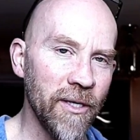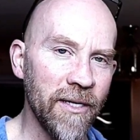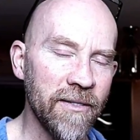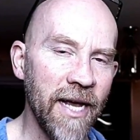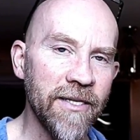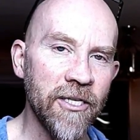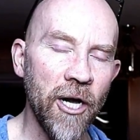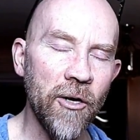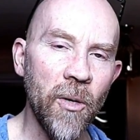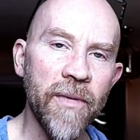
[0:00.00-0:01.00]
that his auntie
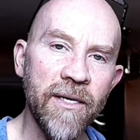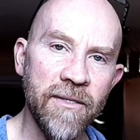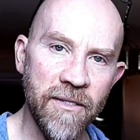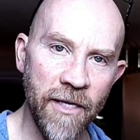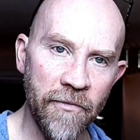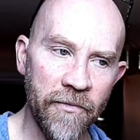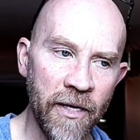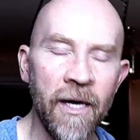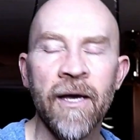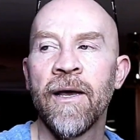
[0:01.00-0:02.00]
got home nice and safe.
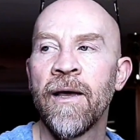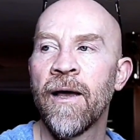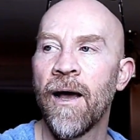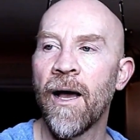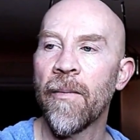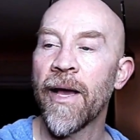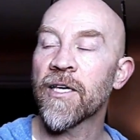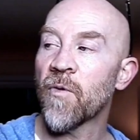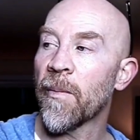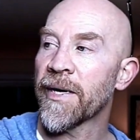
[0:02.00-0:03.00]
As
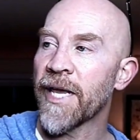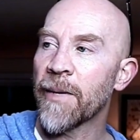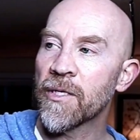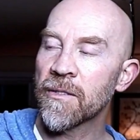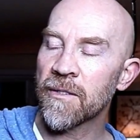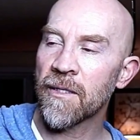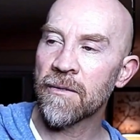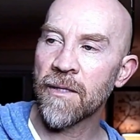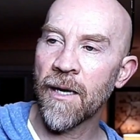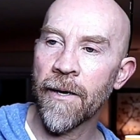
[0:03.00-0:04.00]
for my neighbors,
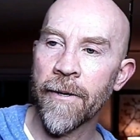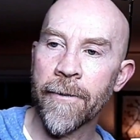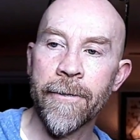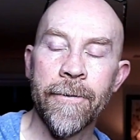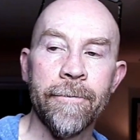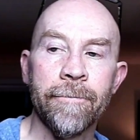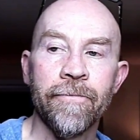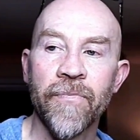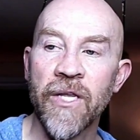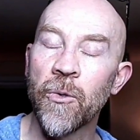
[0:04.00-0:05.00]

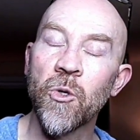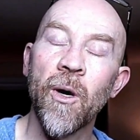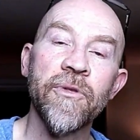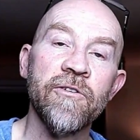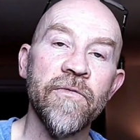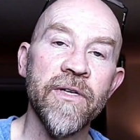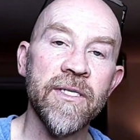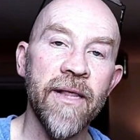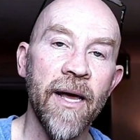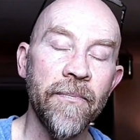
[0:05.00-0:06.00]
he would go up there and
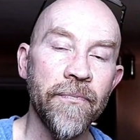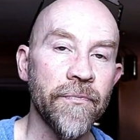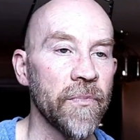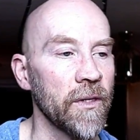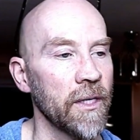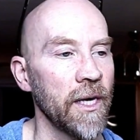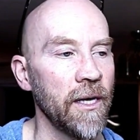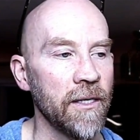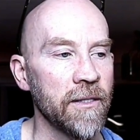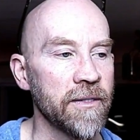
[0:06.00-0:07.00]
visit them,
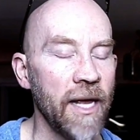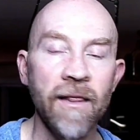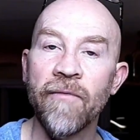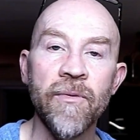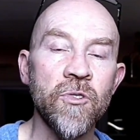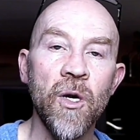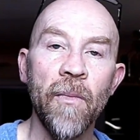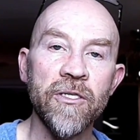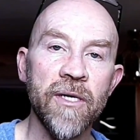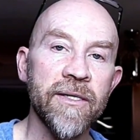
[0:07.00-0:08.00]
and they loved him so
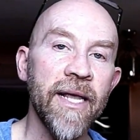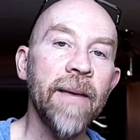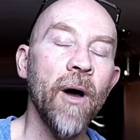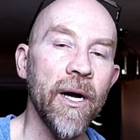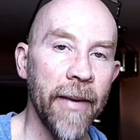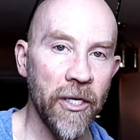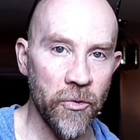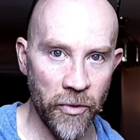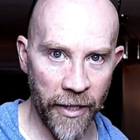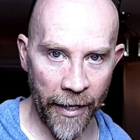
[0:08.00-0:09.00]
much that they bought a
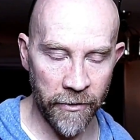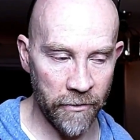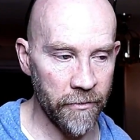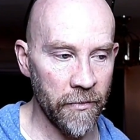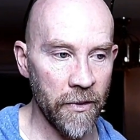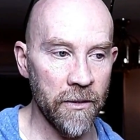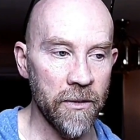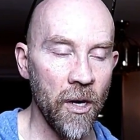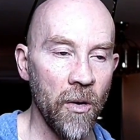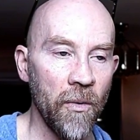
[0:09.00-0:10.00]
Mainecoon cat.
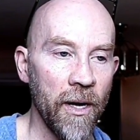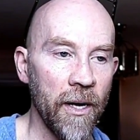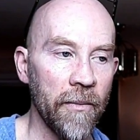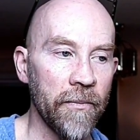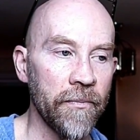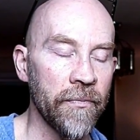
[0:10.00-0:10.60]
So,